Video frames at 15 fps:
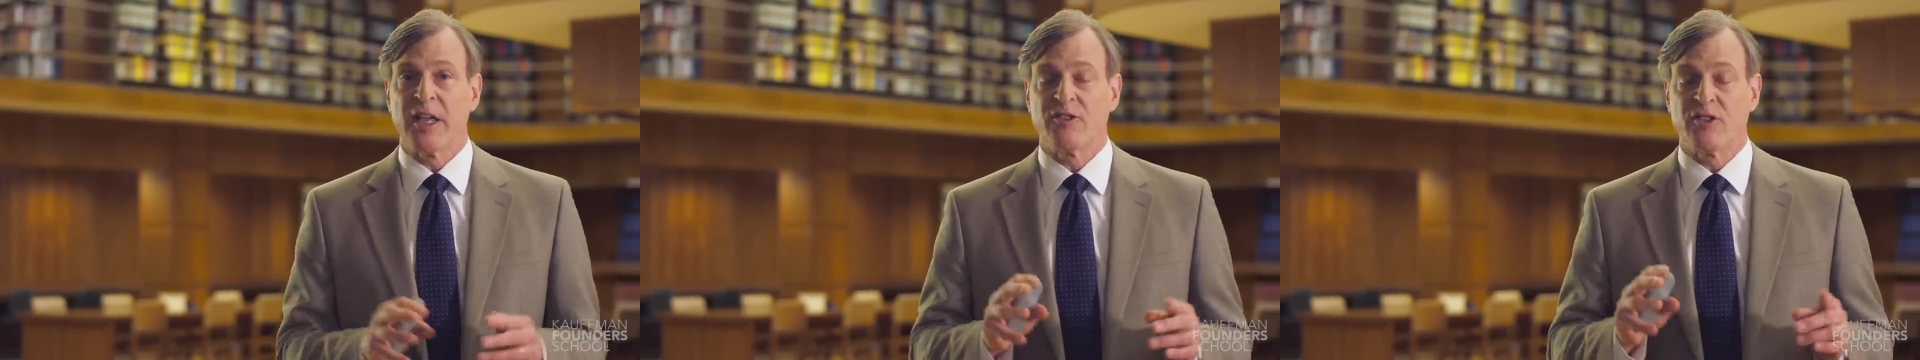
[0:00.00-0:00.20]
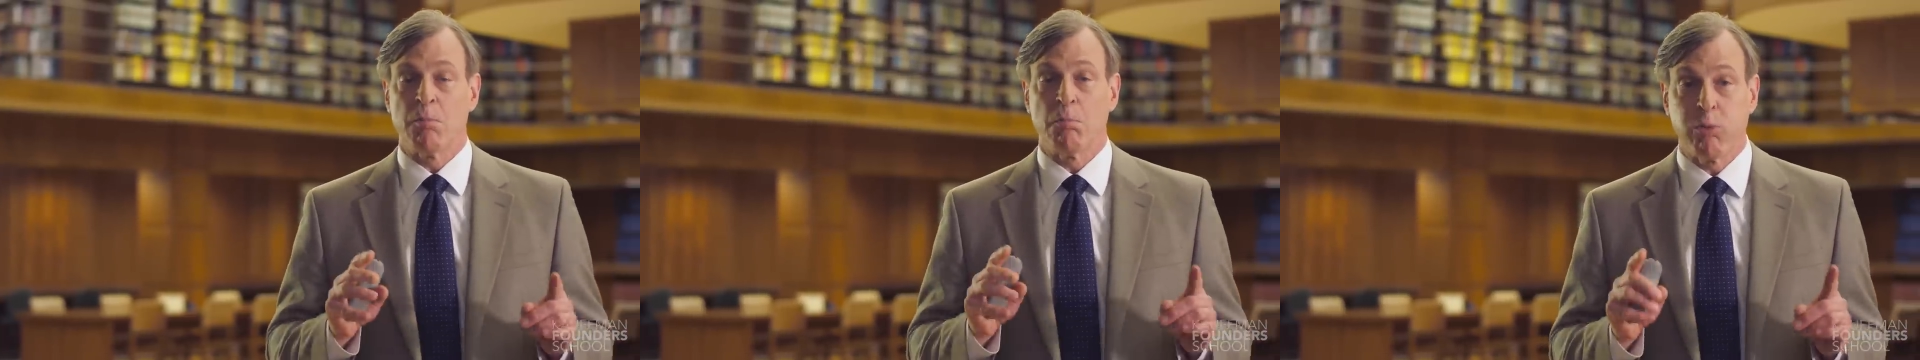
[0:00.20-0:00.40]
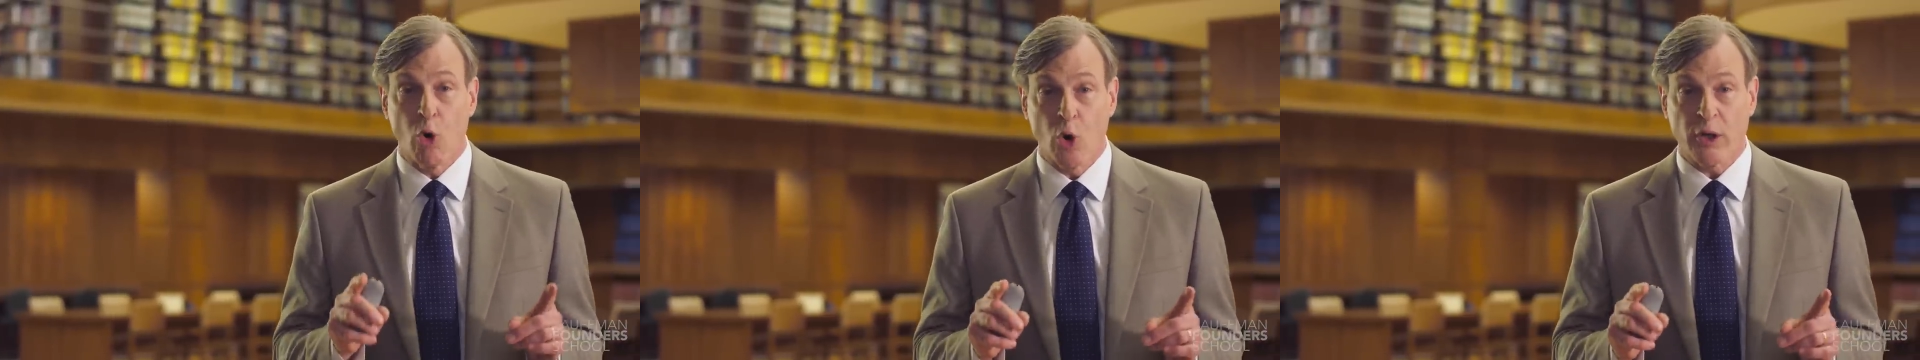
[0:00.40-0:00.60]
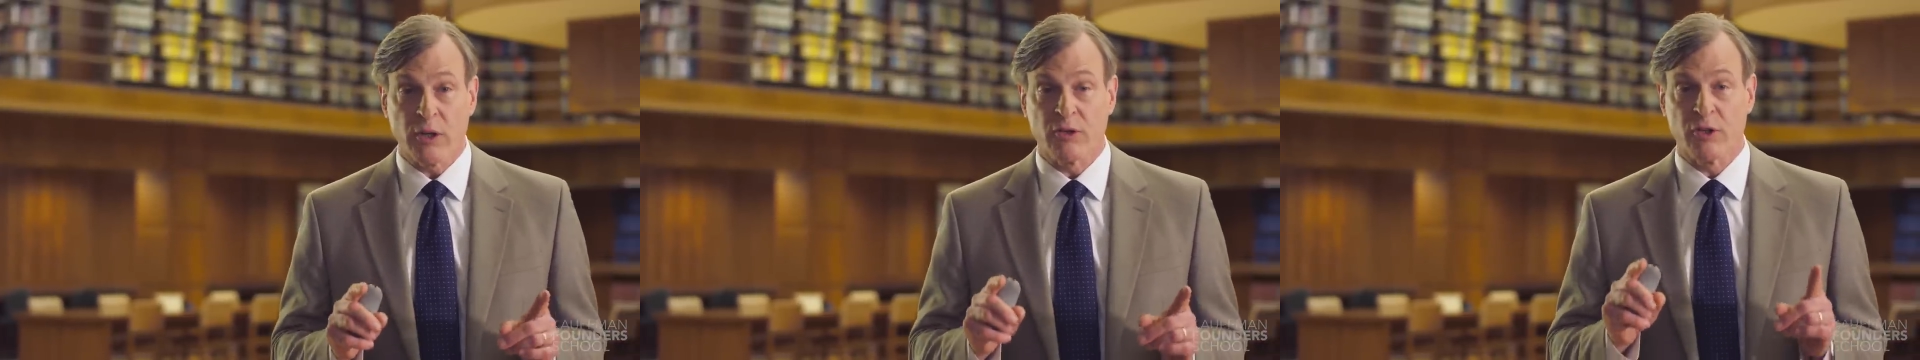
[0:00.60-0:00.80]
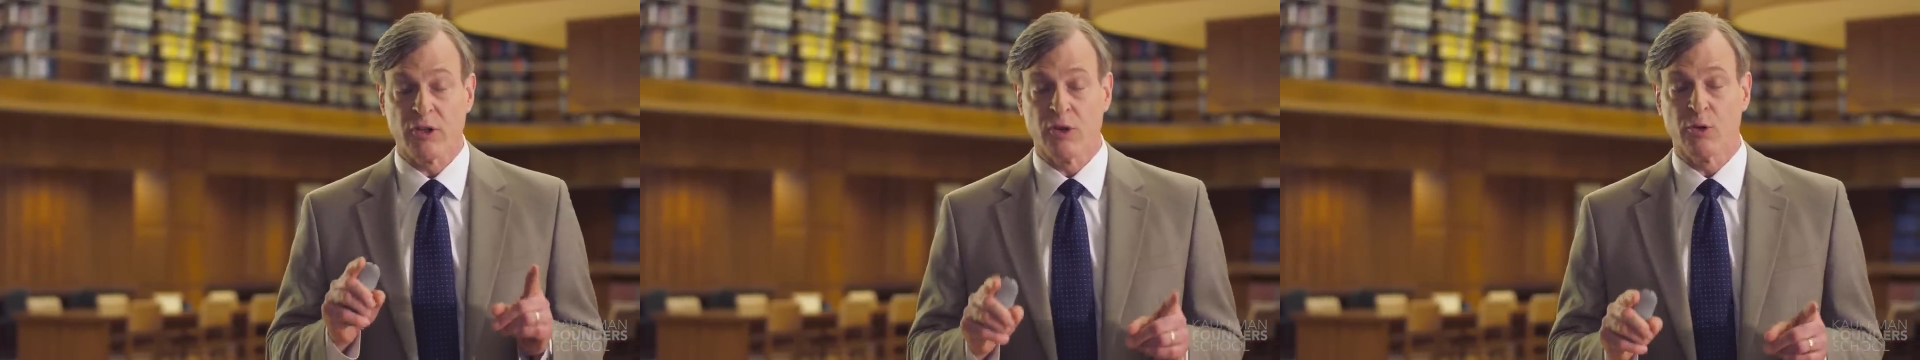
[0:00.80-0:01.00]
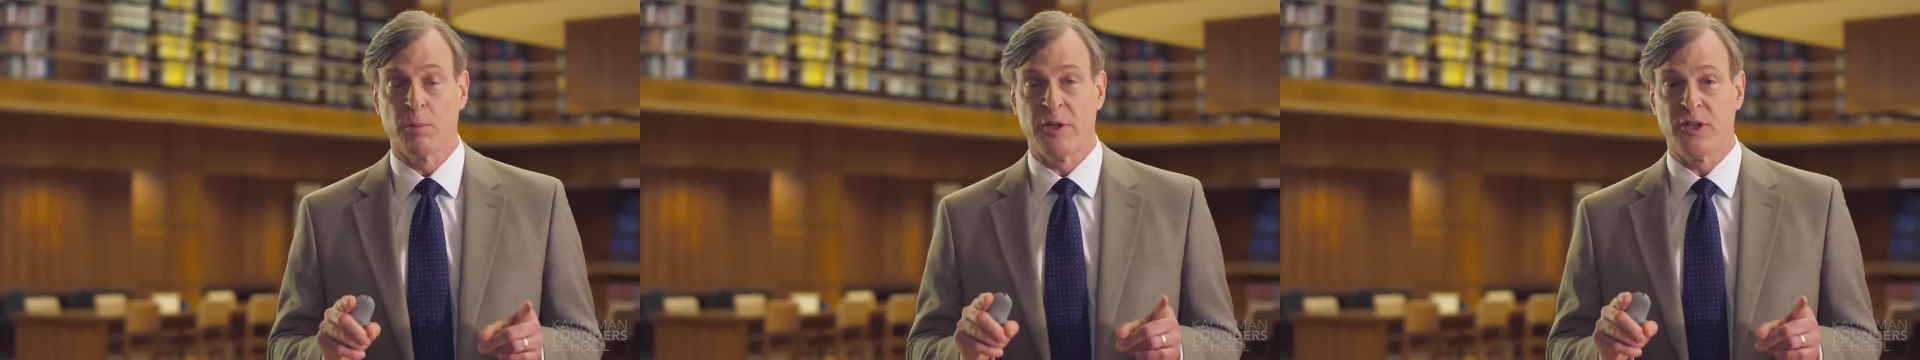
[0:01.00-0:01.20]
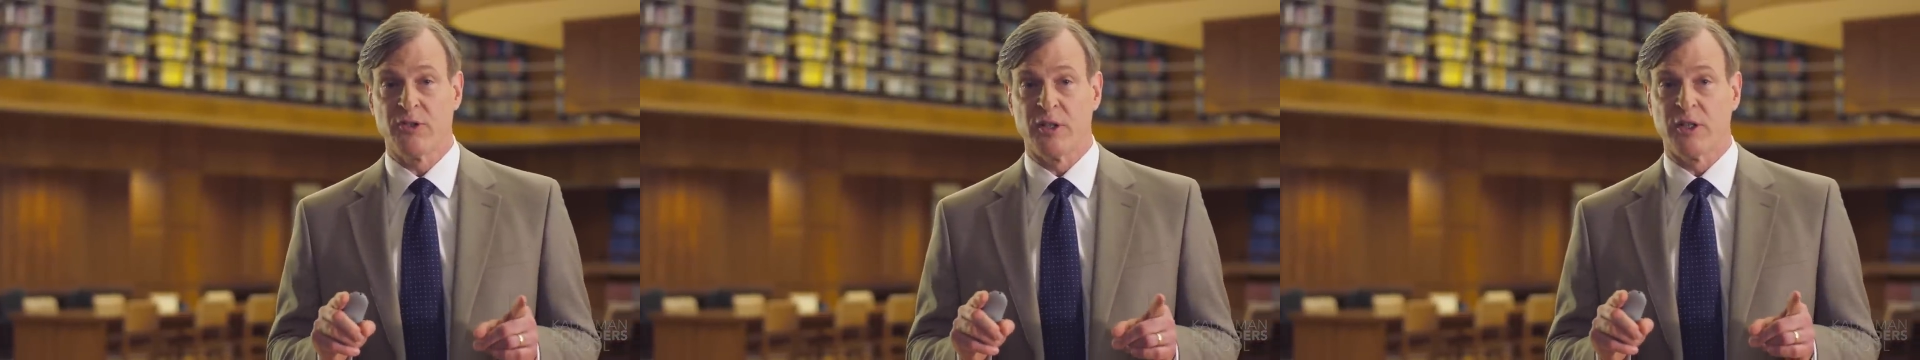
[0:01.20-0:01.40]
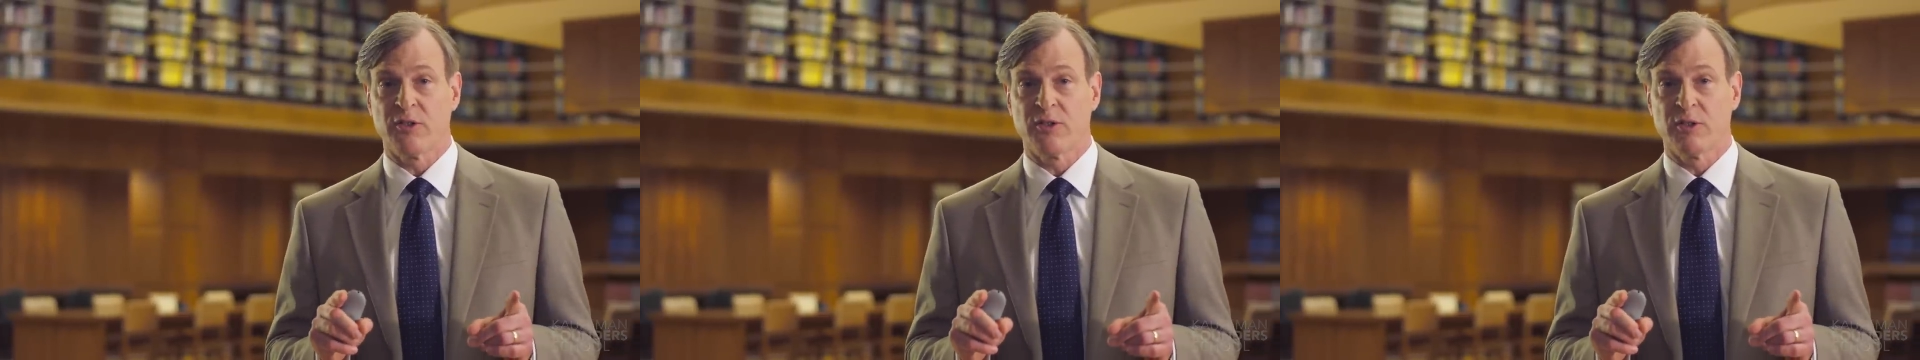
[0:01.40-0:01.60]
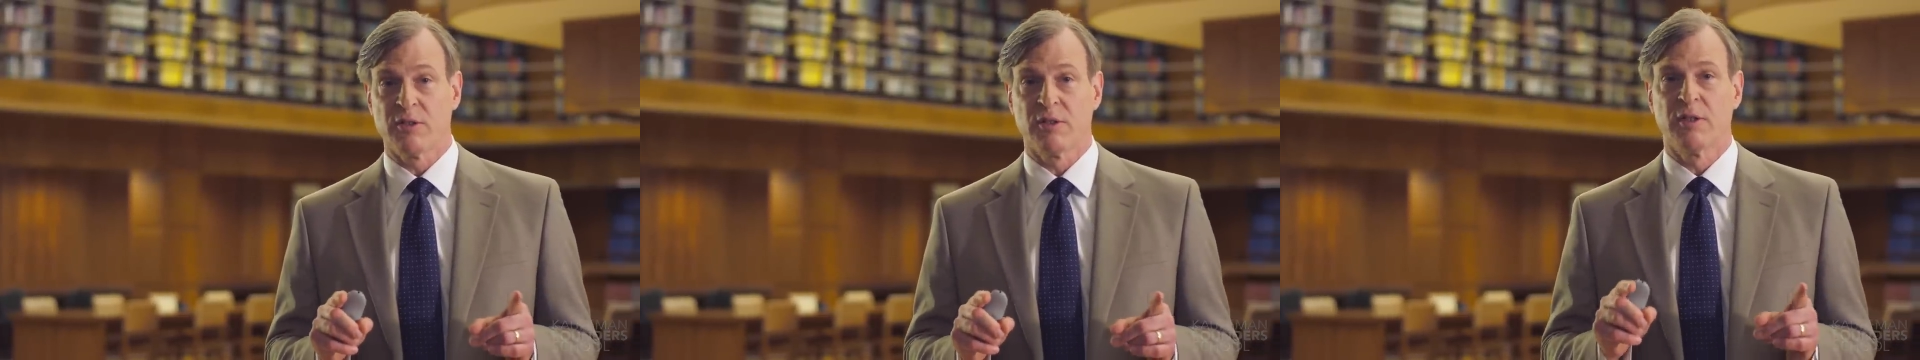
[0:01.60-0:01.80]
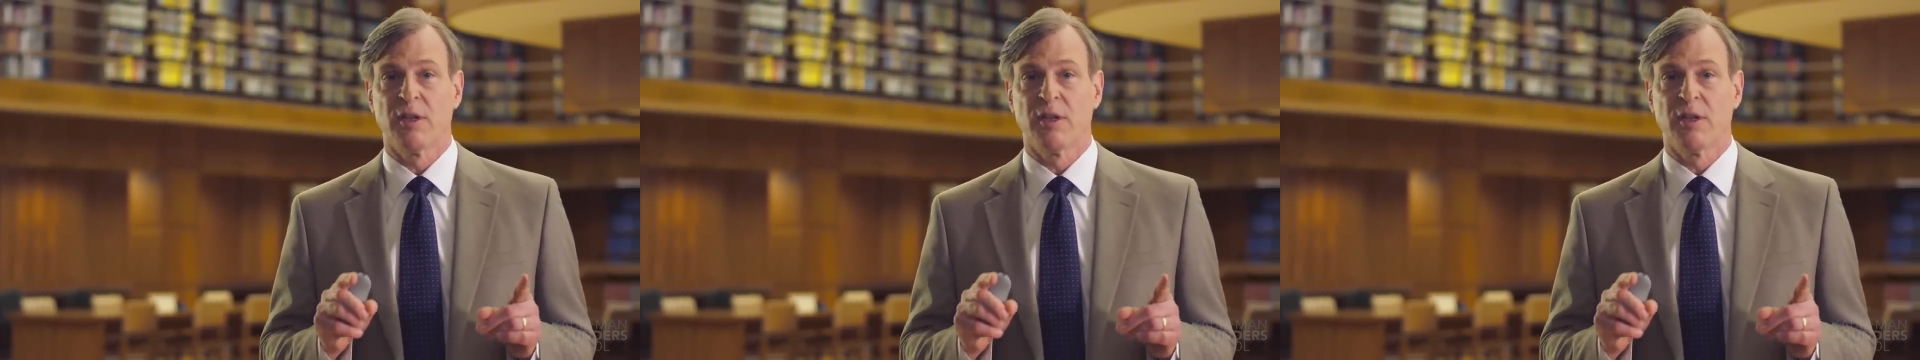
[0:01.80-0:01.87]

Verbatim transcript: it's important to your business.